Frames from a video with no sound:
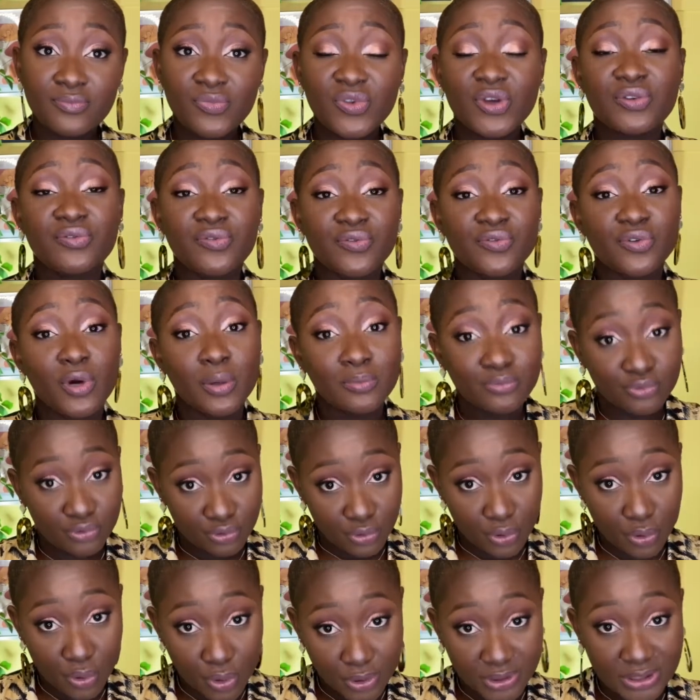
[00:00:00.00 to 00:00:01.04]
from
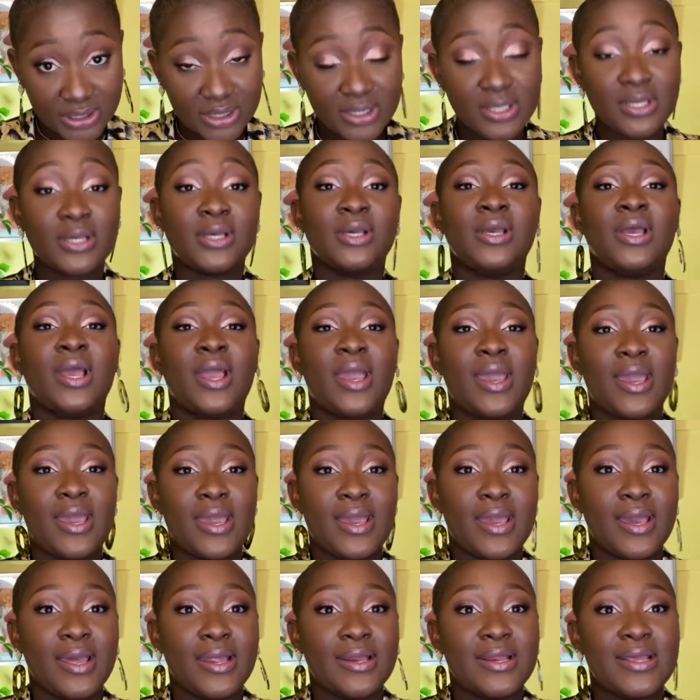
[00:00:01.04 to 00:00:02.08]
Rode,
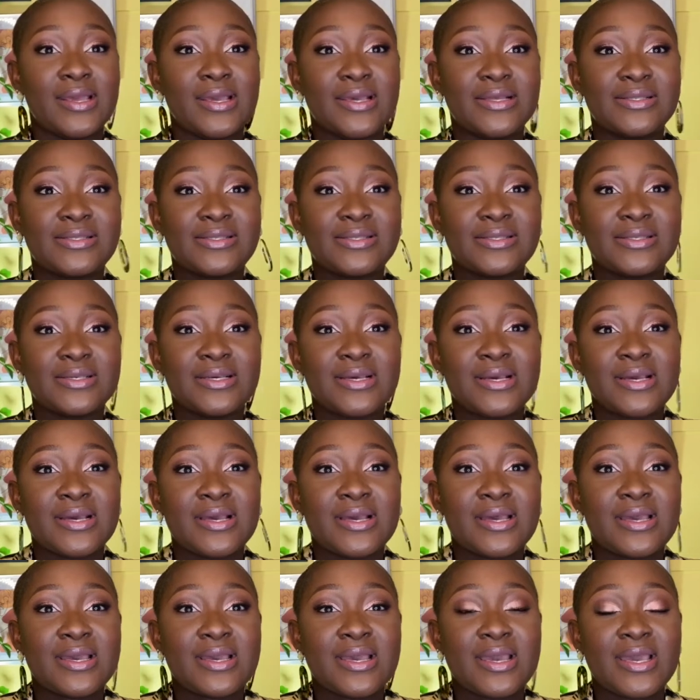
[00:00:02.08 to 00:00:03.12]
and it's
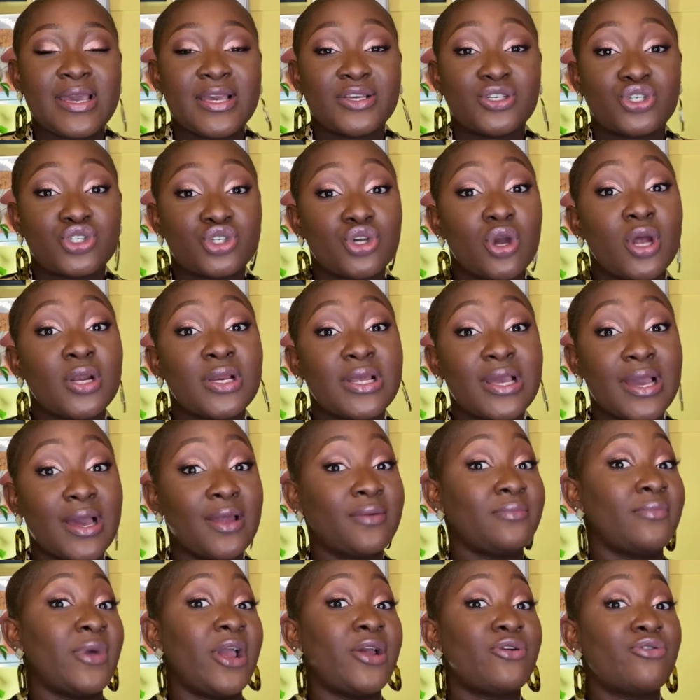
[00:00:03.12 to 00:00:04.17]
a shotgun
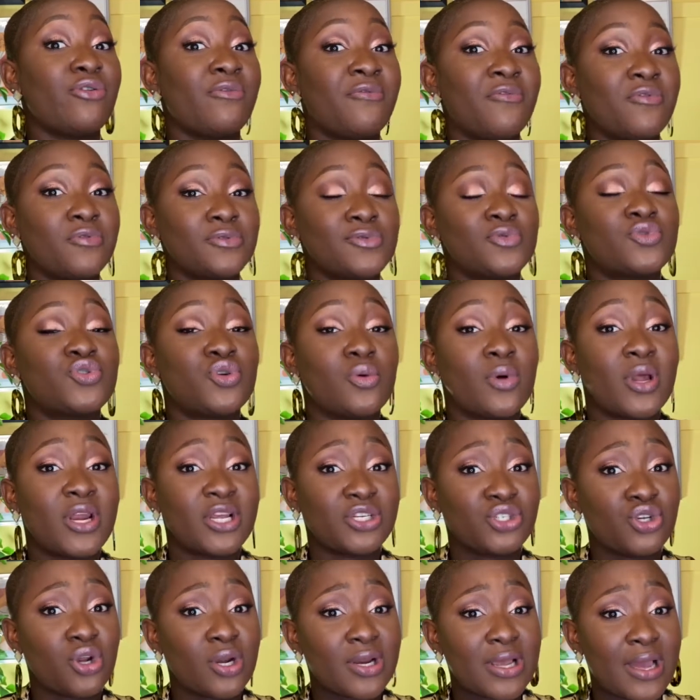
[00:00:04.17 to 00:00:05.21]
microphone. So what a
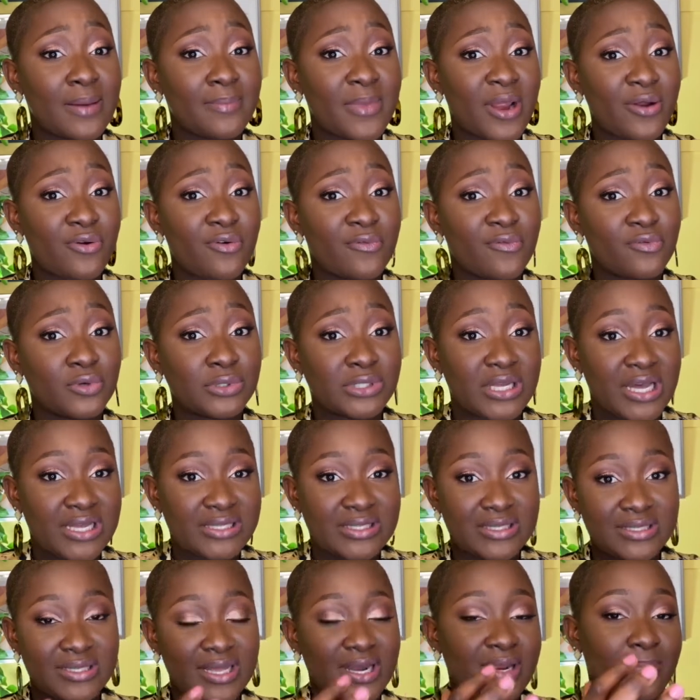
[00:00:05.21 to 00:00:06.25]
shotgun microphone does
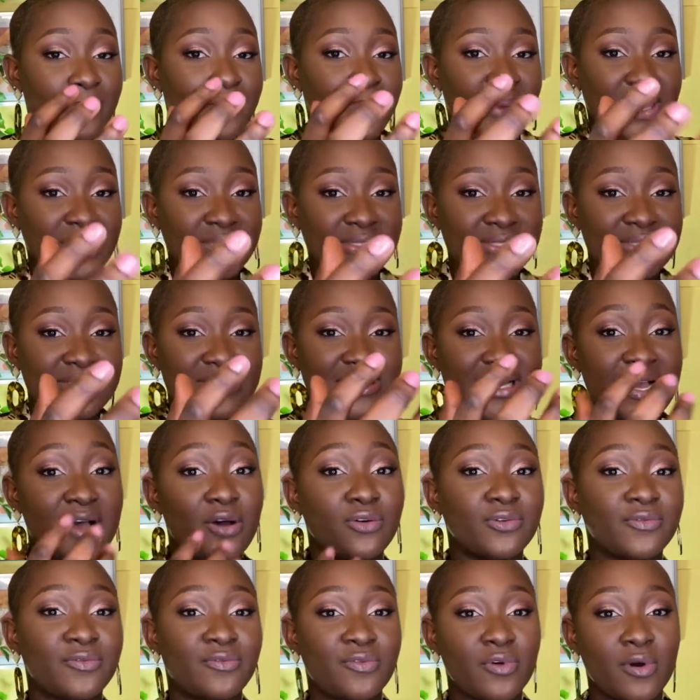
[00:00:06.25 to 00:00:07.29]
is that it picks
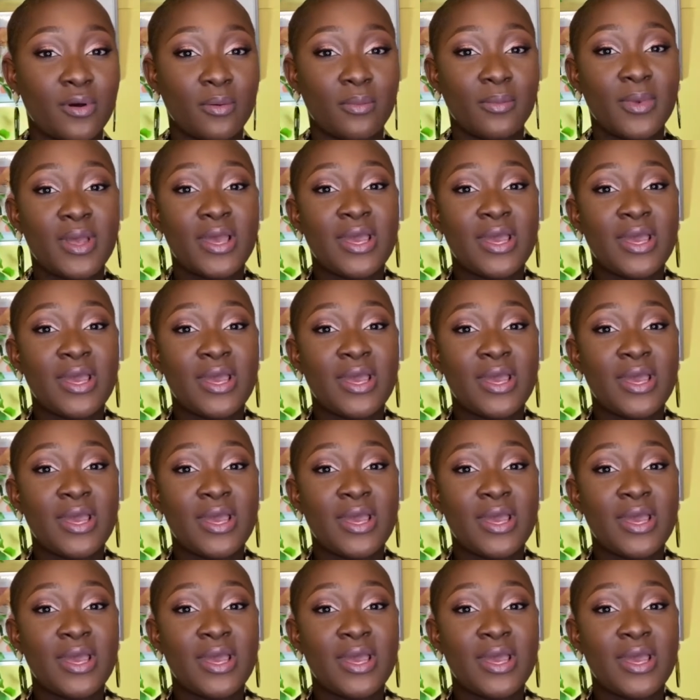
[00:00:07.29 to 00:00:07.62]
sound from